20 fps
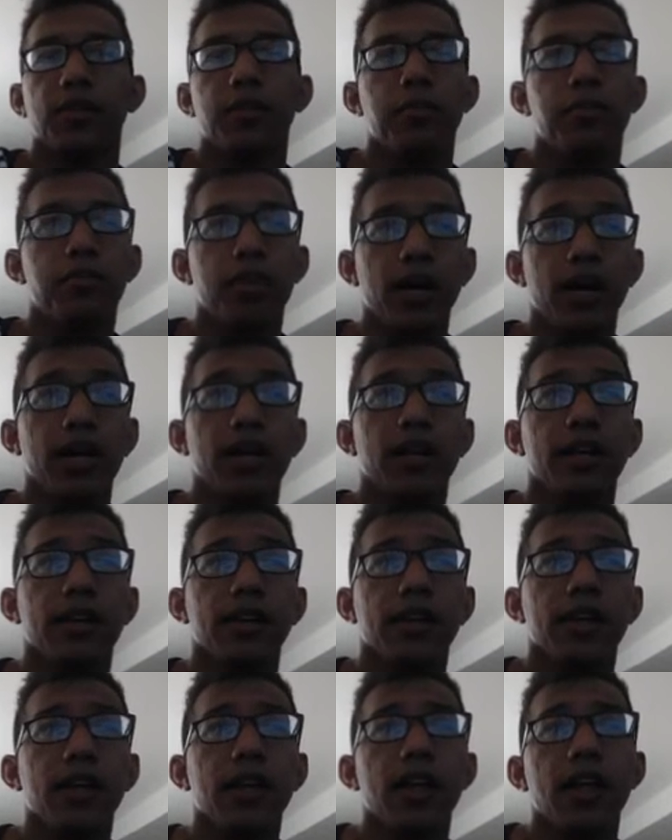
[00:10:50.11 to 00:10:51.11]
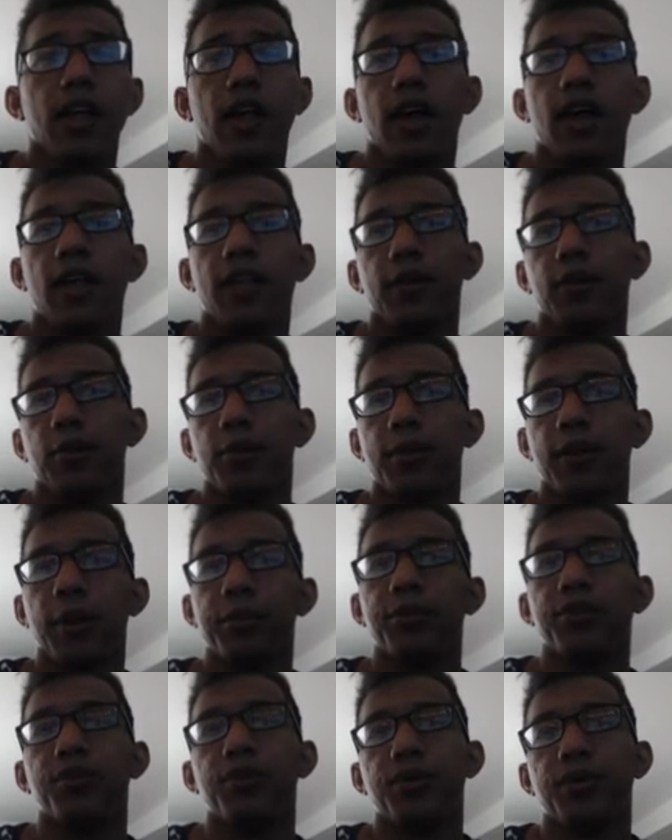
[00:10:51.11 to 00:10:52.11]
but there would be
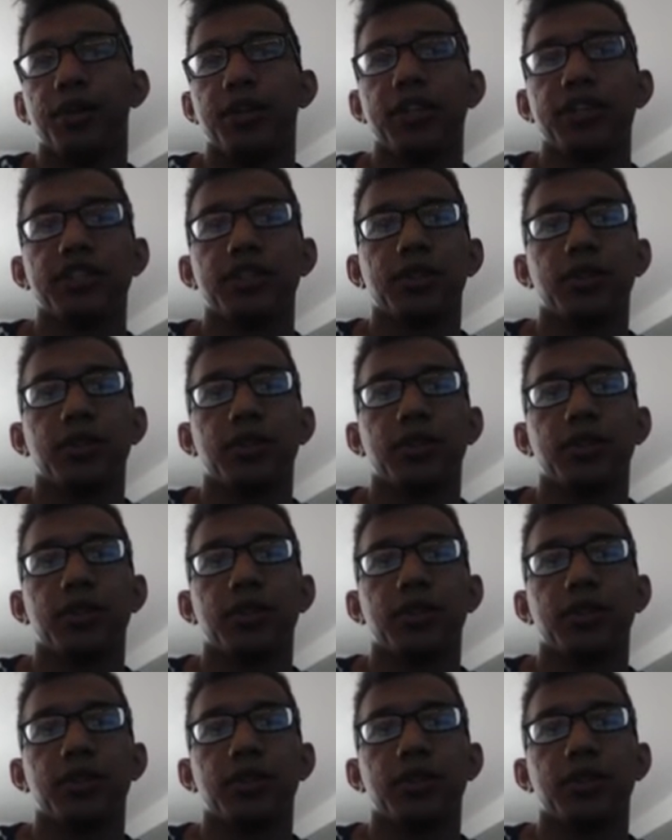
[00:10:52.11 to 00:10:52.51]
opportunities